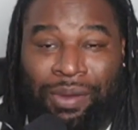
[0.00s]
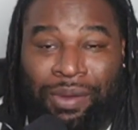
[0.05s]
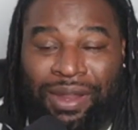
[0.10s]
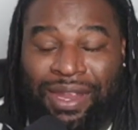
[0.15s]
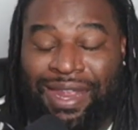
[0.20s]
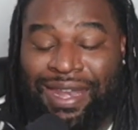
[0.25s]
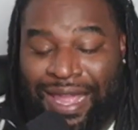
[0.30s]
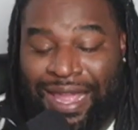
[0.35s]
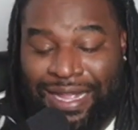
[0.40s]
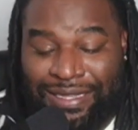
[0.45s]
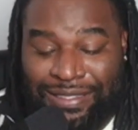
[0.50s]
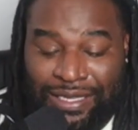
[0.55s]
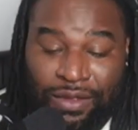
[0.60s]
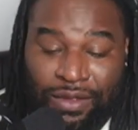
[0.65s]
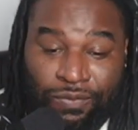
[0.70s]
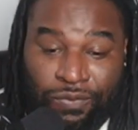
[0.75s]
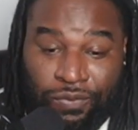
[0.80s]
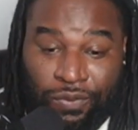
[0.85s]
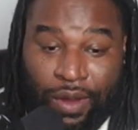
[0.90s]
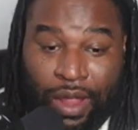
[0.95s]
But in that
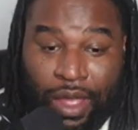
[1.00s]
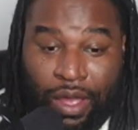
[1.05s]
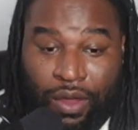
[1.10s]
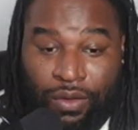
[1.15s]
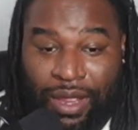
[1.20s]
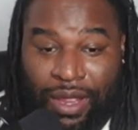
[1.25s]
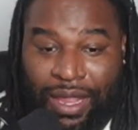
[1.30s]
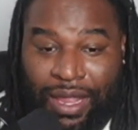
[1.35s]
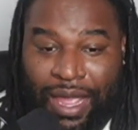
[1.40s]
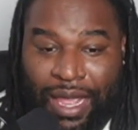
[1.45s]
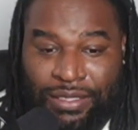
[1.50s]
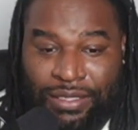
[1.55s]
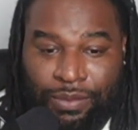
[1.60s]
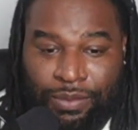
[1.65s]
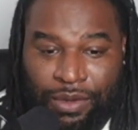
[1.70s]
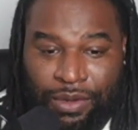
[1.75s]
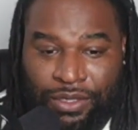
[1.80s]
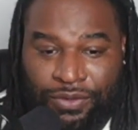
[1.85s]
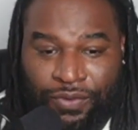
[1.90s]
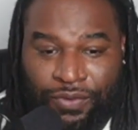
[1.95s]
10th round, I got
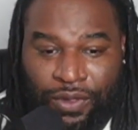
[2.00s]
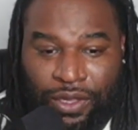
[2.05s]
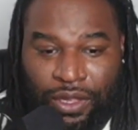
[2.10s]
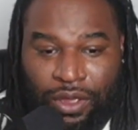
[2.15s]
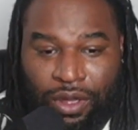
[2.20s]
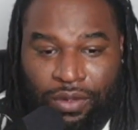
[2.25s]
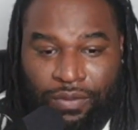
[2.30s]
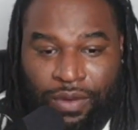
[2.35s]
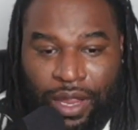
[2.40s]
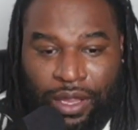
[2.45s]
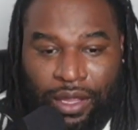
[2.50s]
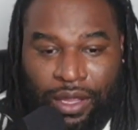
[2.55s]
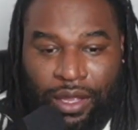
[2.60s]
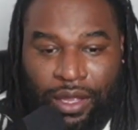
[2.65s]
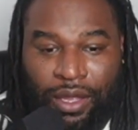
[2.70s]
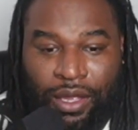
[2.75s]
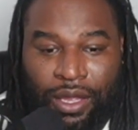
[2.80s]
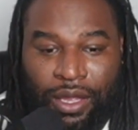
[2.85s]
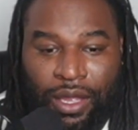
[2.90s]
some of this for y'all right here.